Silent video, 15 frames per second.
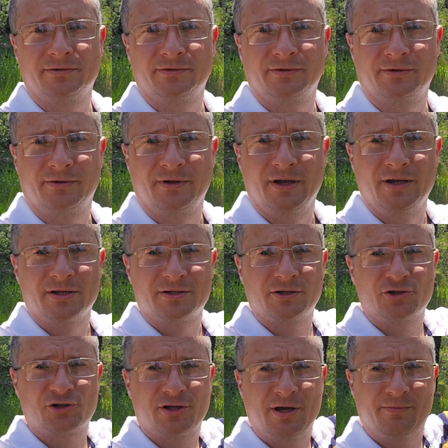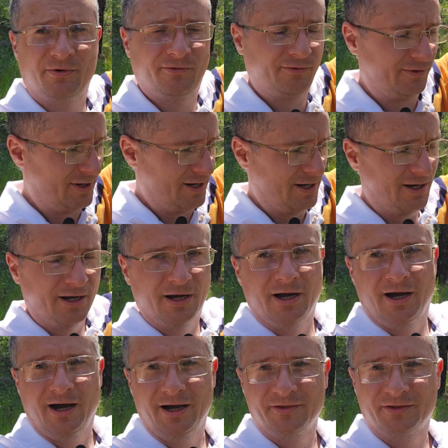And such type of
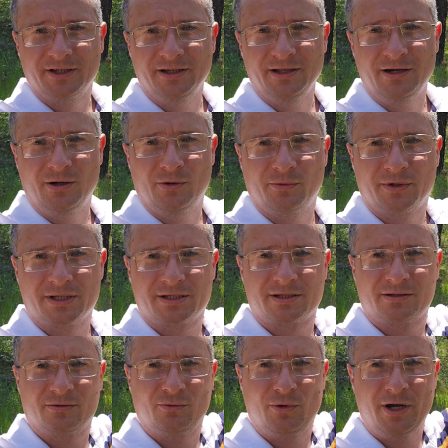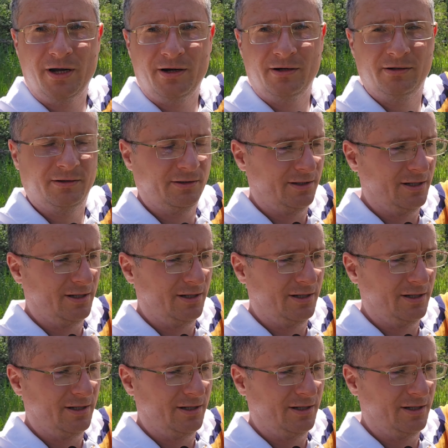antenna with wire.